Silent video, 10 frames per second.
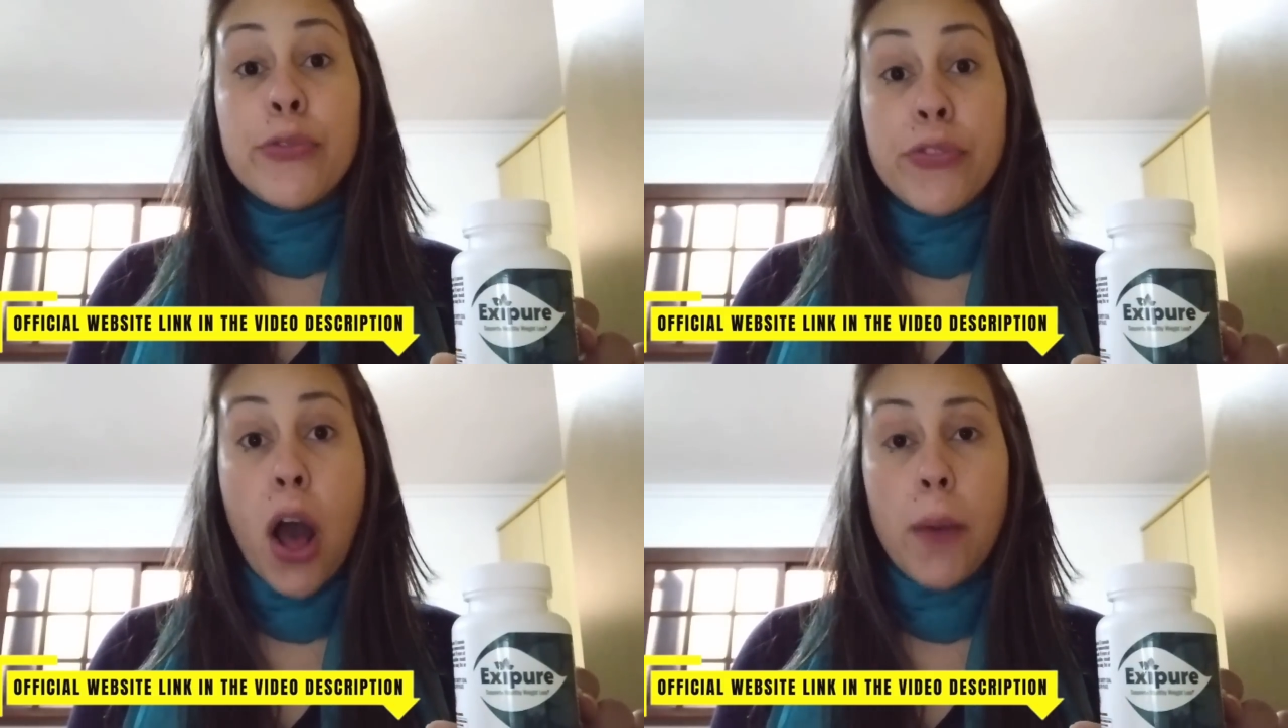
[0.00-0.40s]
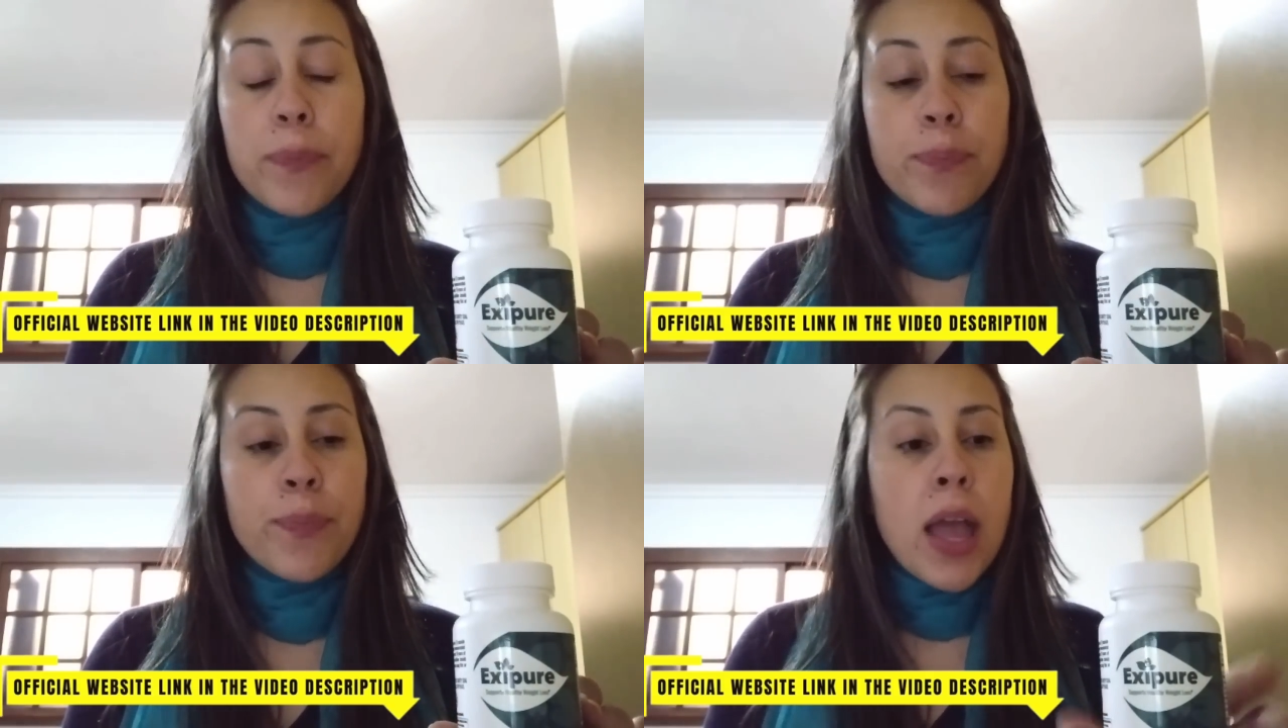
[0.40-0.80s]

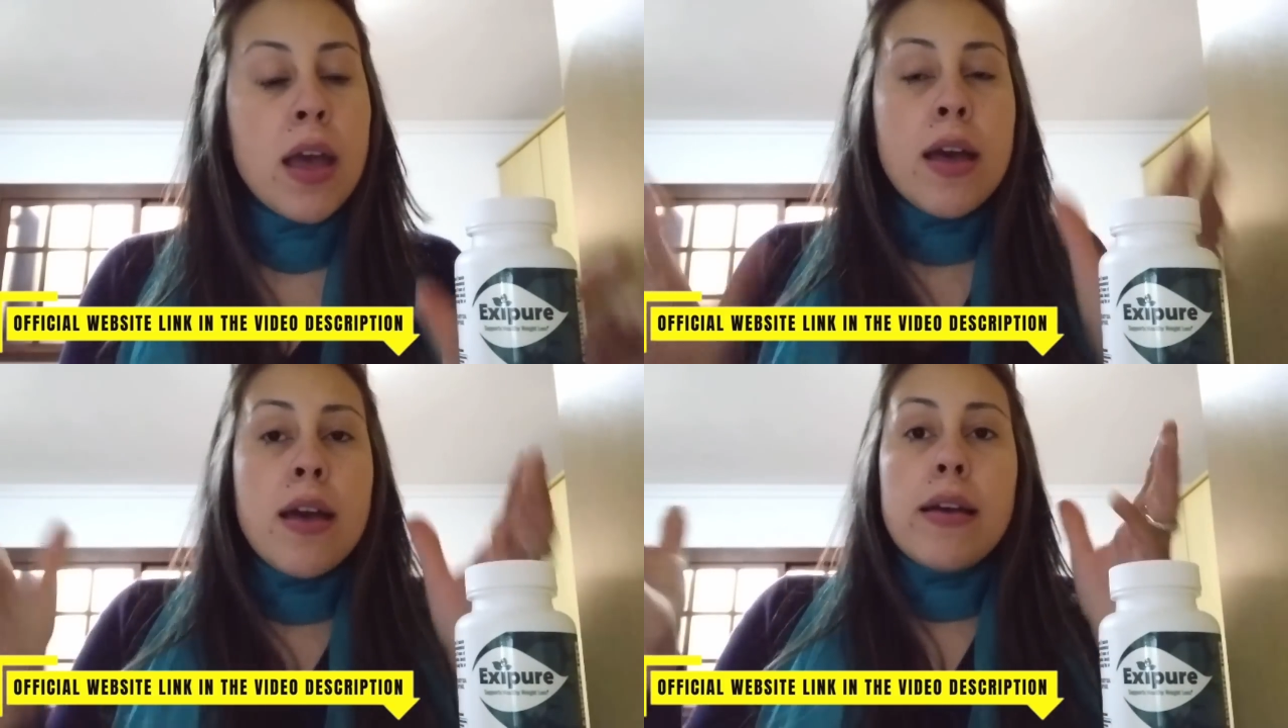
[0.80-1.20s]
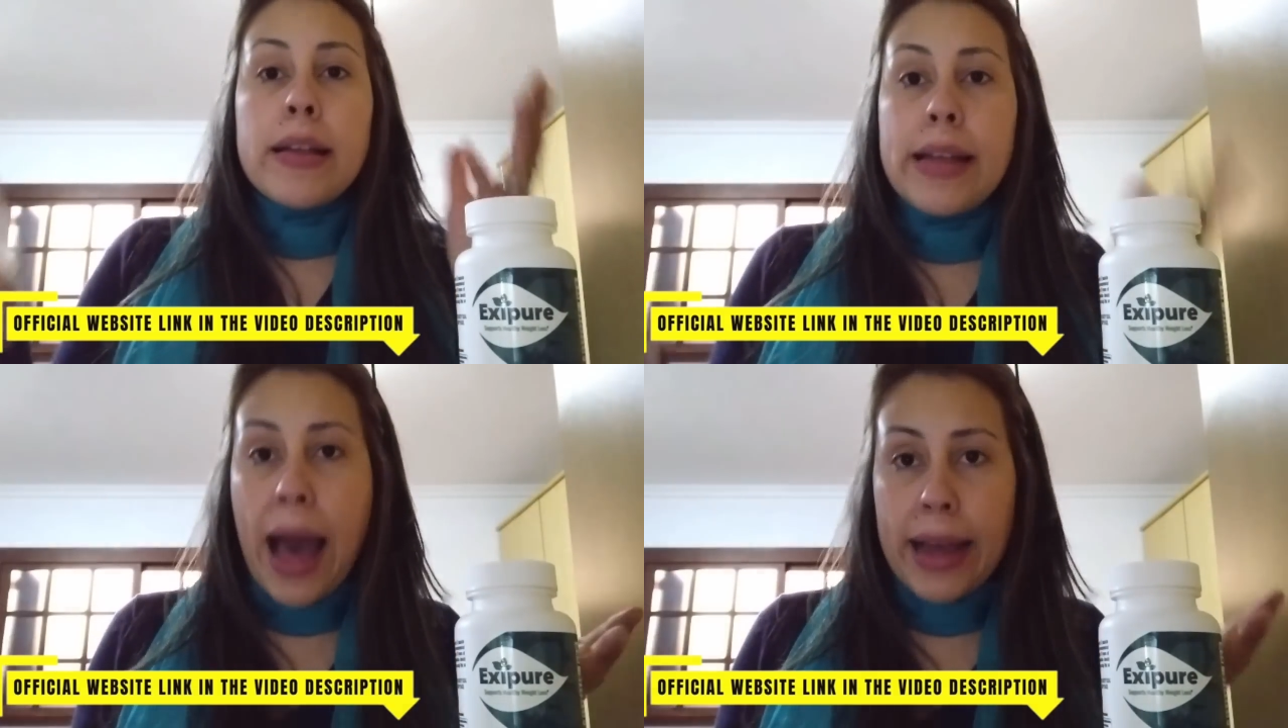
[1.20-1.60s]
from.
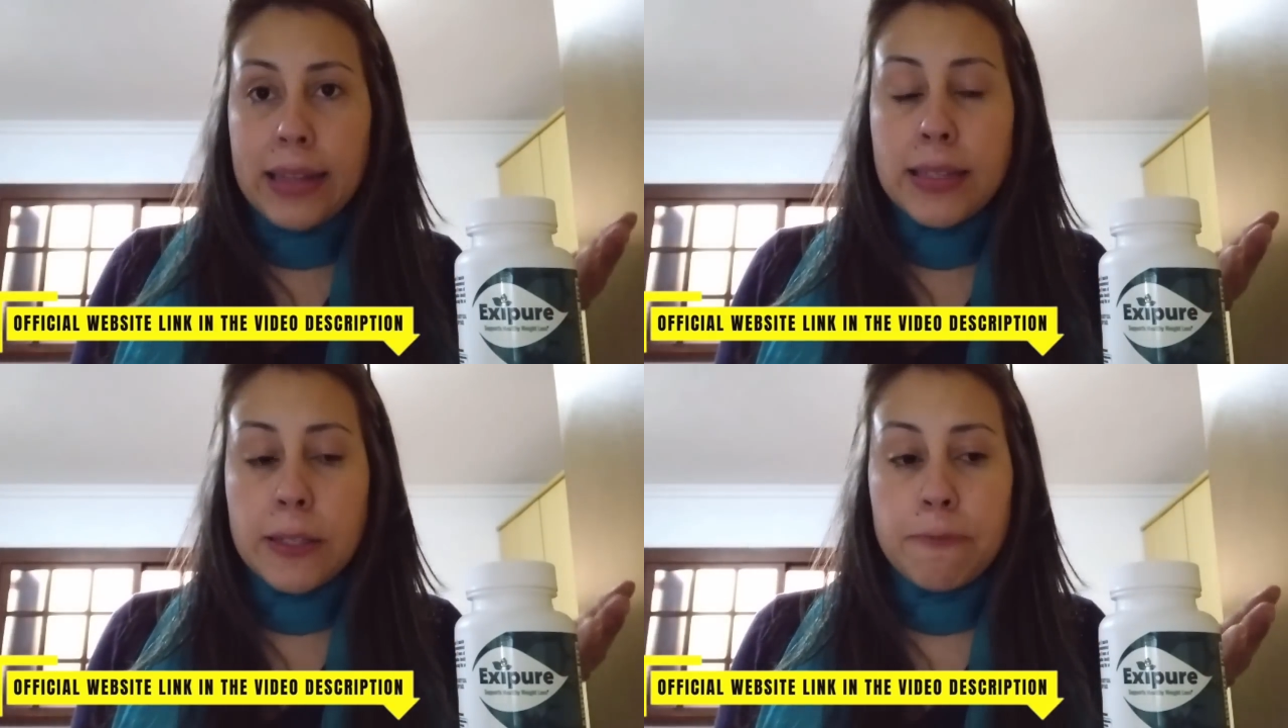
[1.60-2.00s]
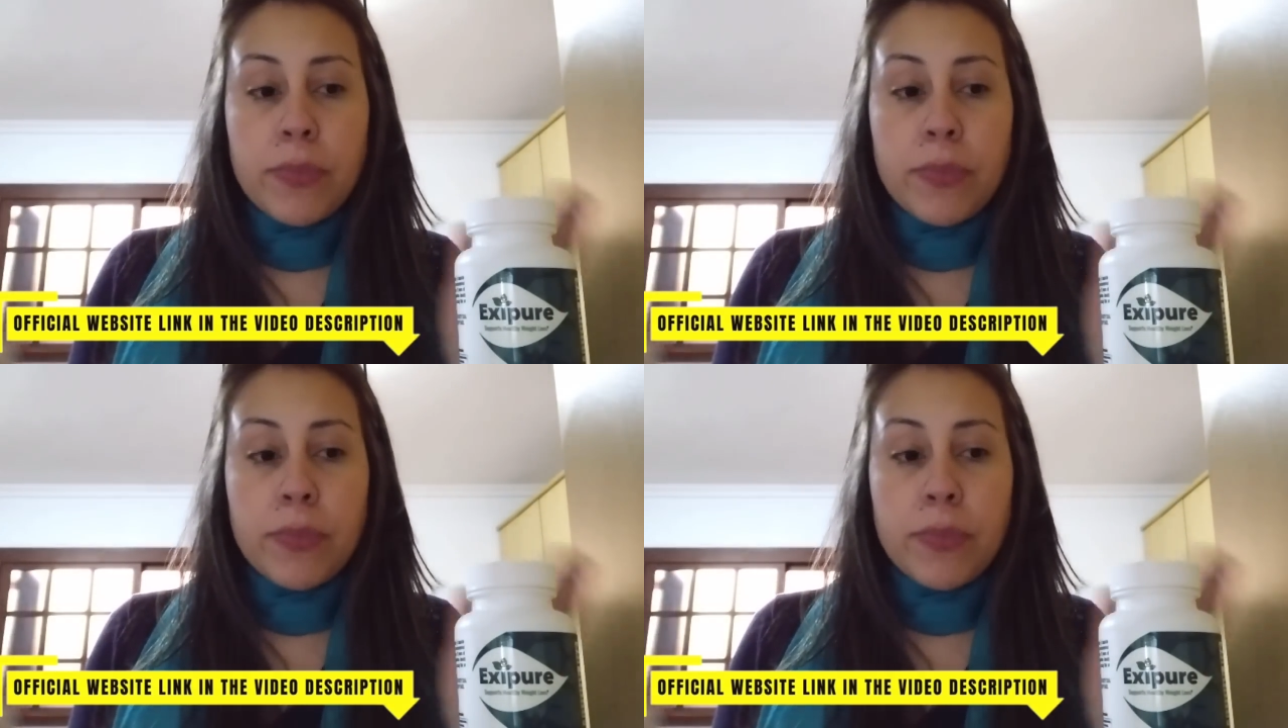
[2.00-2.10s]
Guys,